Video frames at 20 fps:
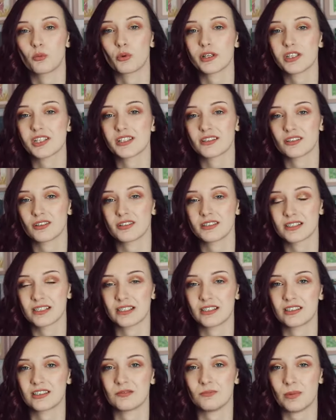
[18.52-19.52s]
which is
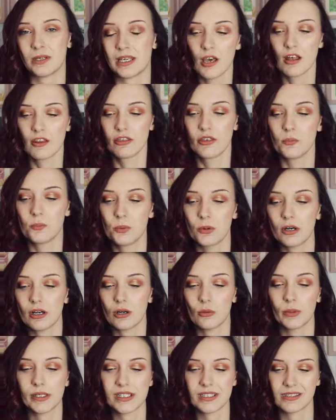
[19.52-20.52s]
considered to be the
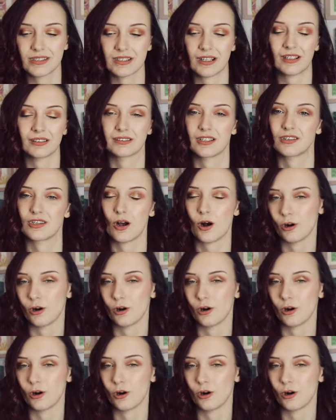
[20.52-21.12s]
book which started